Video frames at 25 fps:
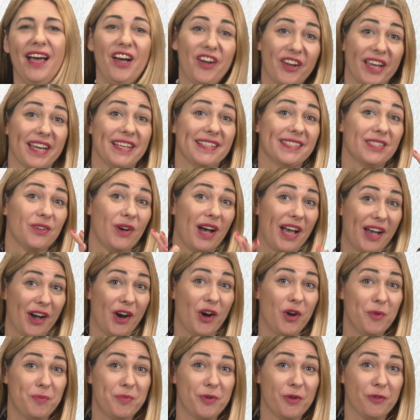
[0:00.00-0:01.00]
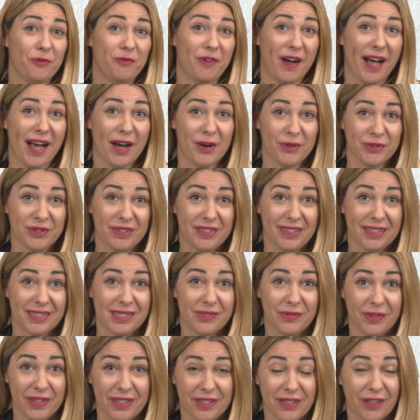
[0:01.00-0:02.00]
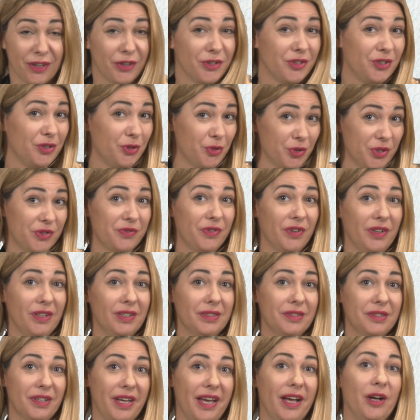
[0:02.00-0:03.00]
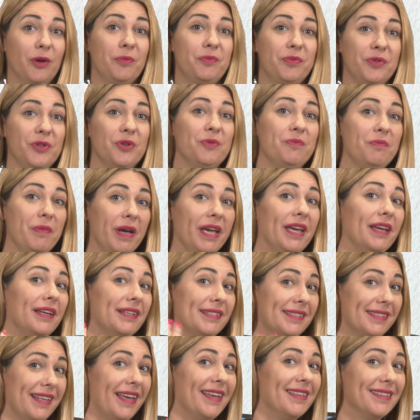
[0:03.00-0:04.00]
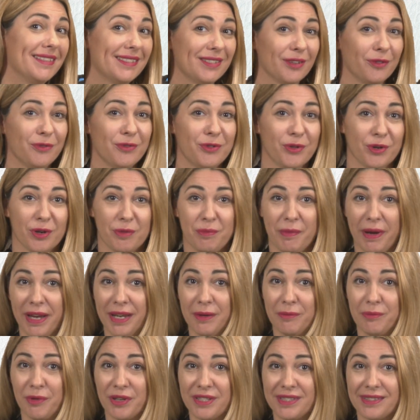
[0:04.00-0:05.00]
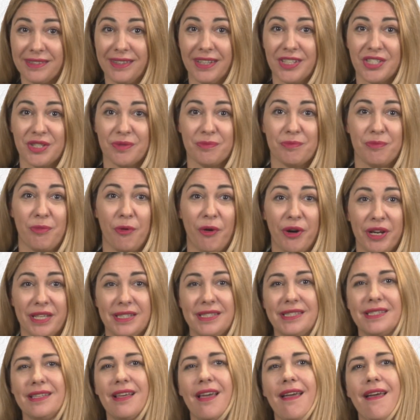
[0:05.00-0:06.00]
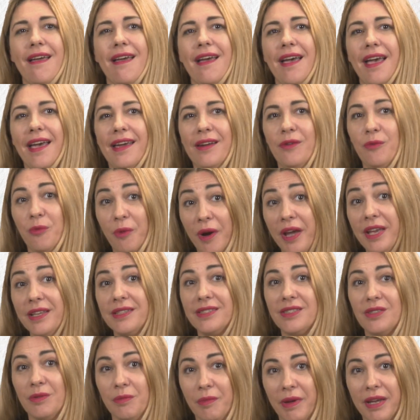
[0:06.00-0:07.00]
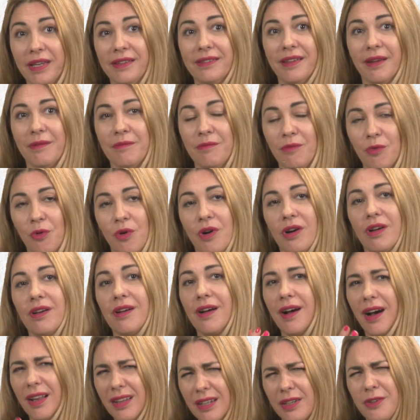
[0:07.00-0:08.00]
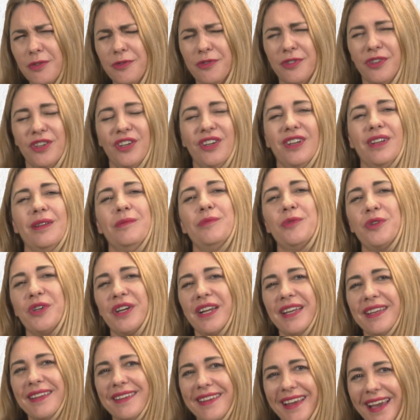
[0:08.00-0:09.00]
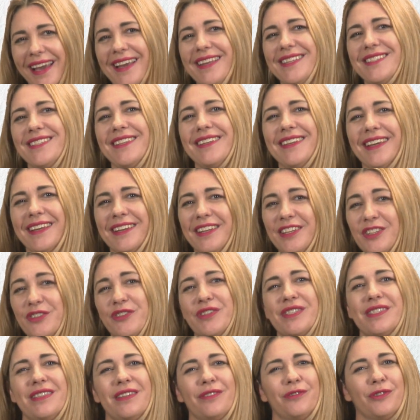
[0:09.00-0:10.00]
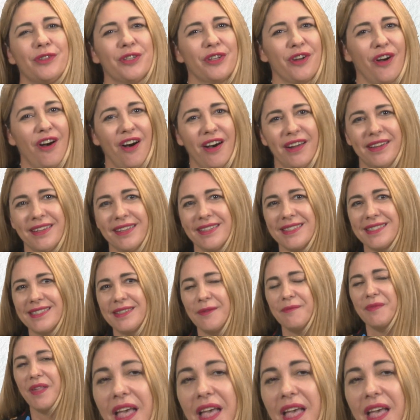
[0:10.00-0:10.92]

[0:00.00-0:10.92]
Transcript: Okay, so I hope you found this video useful to help you make sense of your main presentation points and ways to make them more colorful, more engaging and interesting for your audience.